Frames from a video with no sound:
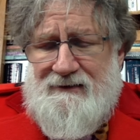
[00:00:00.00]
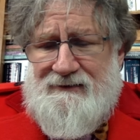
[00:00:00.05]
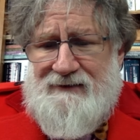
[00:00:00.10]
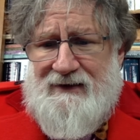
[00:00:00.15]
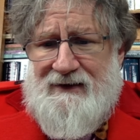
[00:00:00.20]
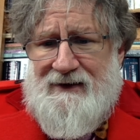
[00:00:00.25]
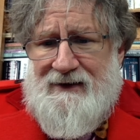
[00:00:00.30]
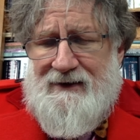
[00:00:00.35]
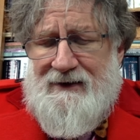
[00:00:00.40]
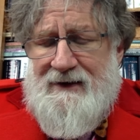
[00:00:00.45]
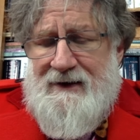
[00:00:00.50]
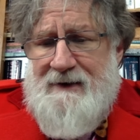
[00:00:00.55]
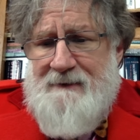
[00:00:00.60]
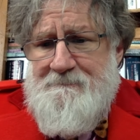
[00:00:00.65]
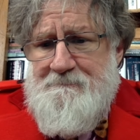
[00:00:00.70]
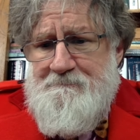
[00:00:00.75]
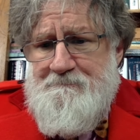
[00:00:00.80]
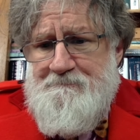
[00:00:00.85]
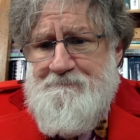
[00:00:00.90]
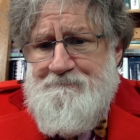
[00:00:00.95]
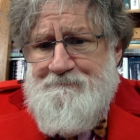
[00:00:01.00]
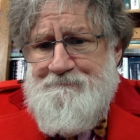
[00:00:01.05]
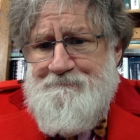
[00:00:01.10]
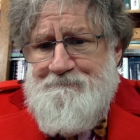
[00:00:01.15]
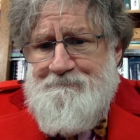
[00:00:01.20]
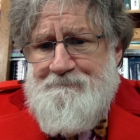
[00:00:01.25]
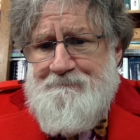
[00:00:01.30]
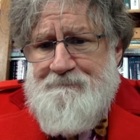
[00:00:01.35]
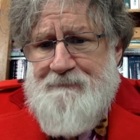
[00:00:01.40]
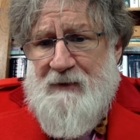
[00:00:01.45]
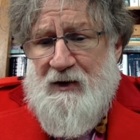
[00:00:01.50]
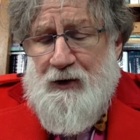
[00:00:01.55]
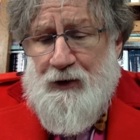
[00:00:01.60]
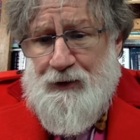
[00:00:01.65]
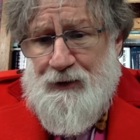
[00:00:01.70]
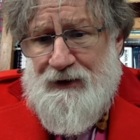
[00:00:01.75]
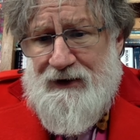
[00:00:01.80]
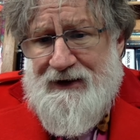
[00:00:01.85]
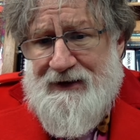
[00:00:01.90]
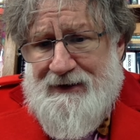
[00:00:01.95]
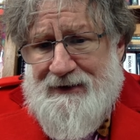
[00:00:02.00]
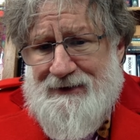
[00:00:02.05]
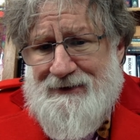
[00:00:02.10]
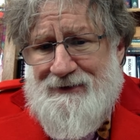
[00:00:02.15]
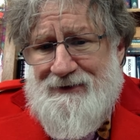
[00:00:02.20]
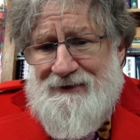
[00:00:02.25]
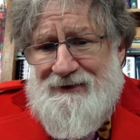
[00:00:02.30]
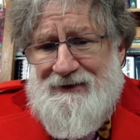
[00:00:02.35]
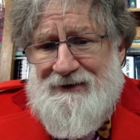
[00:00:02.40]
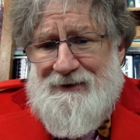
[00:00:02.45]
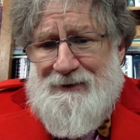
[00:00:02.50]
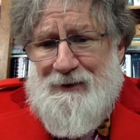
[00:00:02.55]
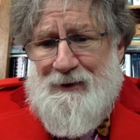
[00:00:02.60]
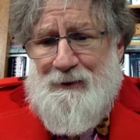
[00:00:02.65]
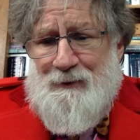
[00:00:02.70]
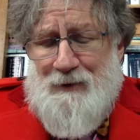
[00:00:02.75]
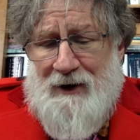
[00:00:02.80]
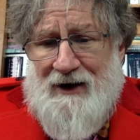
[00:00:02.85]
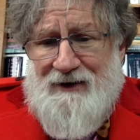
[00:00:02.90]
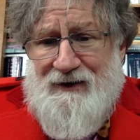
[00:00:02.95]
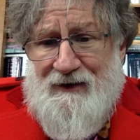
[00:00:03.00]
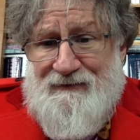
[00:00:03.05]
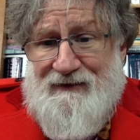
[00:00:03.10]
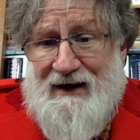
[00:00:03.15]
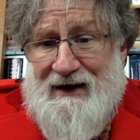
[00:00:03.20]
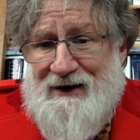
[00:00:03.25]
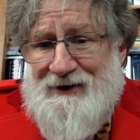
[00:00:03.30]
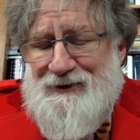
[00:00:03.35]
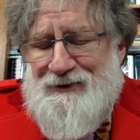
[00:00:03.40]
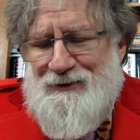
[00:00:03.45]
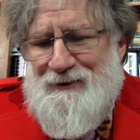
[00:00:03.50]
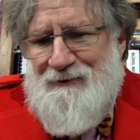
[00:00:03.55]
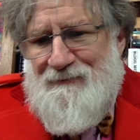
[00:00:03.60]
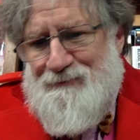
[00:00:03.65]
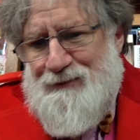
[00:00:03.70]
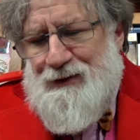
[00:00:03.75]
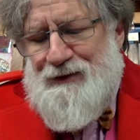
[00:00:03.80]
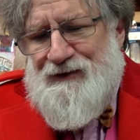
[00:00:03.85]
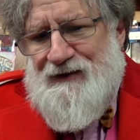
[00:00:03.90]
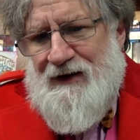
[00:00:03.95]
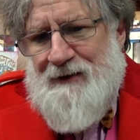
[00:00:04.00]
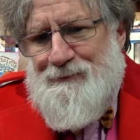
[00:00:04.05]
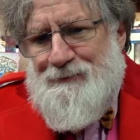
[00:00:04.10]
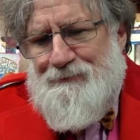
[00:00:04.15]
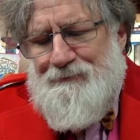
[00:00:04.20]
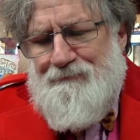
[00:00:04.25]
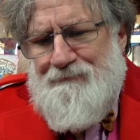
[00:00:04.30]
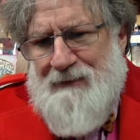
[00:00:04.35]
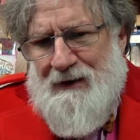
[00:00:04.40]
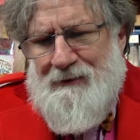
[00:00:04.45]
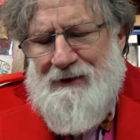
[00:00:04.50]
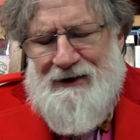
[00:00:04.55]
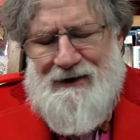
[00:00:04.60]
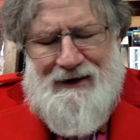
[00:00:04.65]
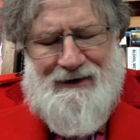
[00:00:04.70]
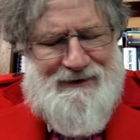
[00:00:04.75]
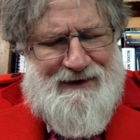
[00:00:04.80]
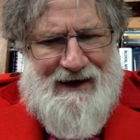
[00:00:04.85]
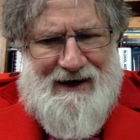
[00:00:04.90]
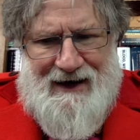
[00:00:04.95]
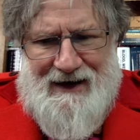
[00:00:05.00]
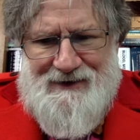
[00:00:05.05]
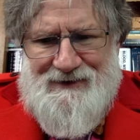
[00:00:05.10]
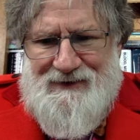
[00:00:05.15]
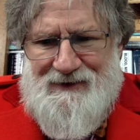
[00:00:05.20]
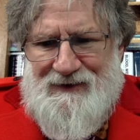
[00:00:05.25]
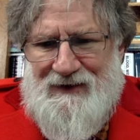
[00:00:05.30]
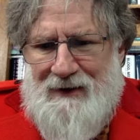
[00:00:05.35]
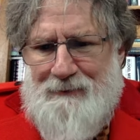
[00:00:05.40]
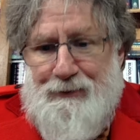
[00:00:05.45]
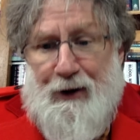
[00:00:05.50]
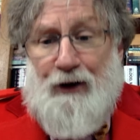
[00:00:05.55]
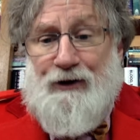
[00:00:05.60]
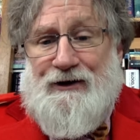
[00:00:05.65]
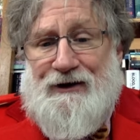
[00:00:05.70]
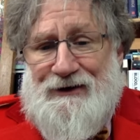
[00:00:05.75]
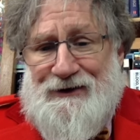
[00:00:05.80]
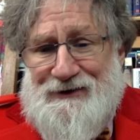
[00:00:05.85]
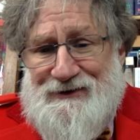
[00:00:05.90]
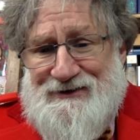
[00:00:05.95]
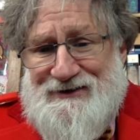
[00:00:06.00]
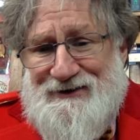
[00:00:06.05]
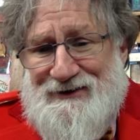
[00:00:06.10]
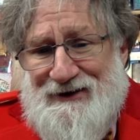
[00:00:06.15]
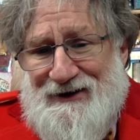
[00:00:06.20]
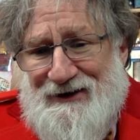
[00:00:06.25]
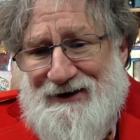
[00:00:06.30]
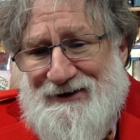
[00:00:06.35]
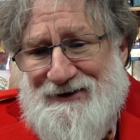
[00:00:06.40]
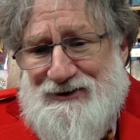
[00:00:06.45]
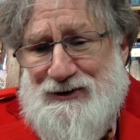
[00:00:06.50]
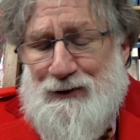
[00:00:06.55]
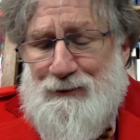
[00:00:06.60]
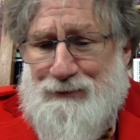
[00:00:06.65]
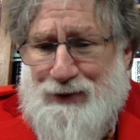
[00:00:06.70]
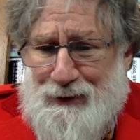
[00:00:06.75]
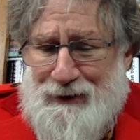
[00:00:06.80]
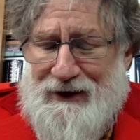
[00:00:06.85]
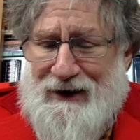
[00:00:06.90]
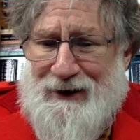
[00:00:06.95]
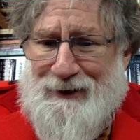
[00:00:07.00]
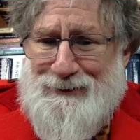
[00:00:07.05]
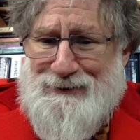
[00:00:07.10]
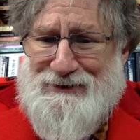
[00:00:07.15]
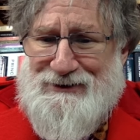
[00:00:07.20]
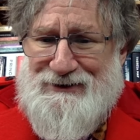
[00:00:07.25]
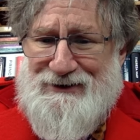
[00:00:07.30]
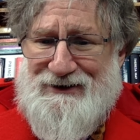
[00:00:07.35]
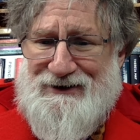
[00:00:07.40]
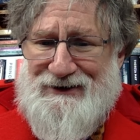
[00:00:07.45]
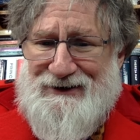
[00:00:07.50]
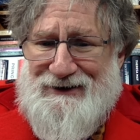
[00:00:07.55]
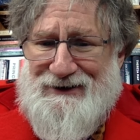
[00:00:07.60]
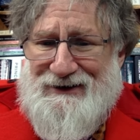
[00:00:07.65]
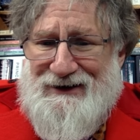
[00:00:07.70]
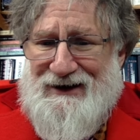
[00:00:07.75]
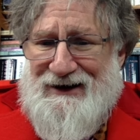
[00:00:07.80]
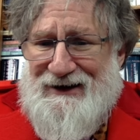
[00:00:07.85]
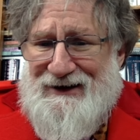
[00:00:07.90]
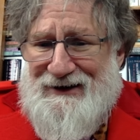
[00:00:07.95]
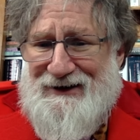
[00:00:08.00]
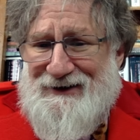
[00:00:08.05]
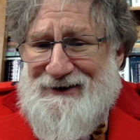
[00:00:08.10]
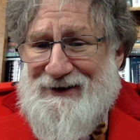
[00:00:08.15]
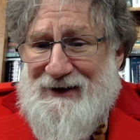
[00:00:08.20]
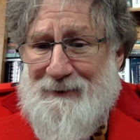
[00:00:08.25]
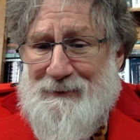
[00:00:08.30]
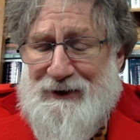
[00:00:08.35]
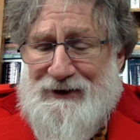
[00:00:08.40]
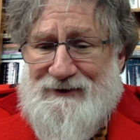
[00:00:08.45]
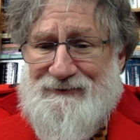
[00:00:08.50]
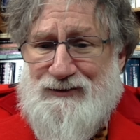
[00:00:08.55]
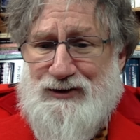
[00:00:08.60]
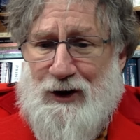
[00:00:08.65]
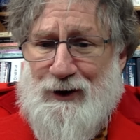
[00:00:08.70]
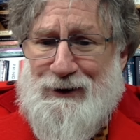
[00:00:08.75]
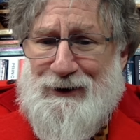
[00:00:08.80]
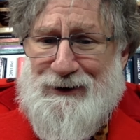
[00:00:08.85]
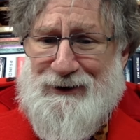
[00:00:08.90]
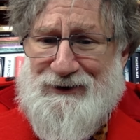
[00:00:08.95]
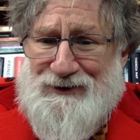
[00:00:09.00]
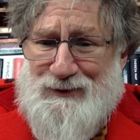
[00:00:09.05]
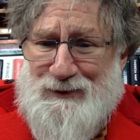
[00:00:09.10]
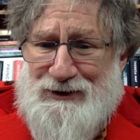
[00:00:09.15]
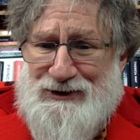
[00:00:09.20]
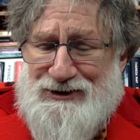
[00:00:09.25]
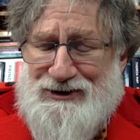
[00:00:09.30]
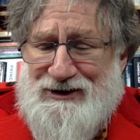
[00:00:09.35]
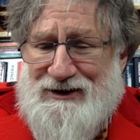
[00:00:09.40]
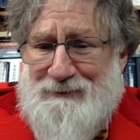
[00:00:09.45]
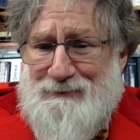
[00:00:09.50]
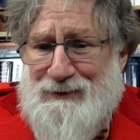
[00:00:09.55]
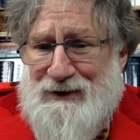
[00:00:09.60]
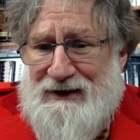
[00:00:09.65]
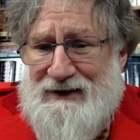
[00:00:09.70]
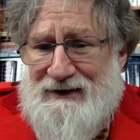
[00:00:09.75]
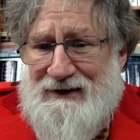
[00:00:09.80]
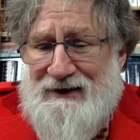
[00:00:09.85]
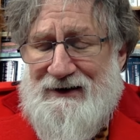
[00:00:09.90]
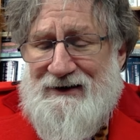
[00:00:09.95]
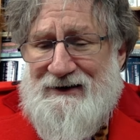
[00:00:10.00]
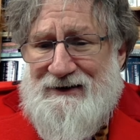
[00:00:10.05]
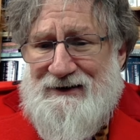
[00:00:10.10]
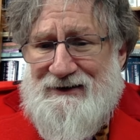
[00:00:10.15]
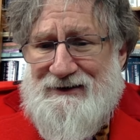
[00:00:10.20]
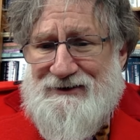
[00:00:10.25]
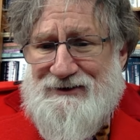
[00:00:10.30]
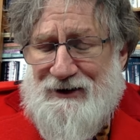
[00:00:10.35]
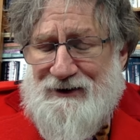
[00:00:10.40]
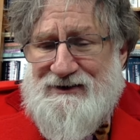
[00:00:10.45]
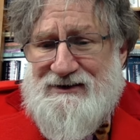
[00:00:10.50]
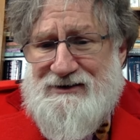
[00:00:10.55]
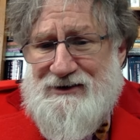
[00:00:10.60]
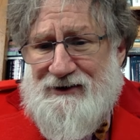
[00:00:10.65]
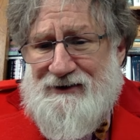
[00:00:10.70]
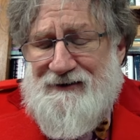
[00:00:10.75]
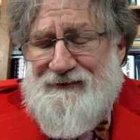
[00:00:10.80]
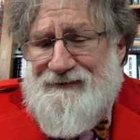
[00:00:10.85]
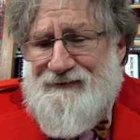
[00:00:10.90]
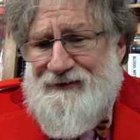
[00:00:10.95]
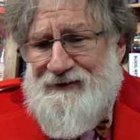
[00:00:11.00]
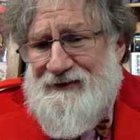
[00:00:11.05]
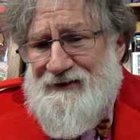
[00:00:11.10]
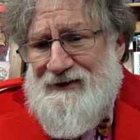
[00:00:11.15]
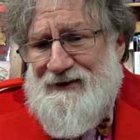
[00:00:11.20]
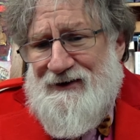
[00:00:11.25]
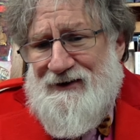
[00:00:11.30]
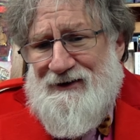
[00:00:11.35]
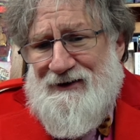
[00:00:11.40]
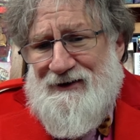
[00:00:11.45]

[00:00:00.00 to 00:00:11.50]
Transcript: their calling, rather than who have put their hand in their pocket to pull out a little bit of chocolate which can be tossed off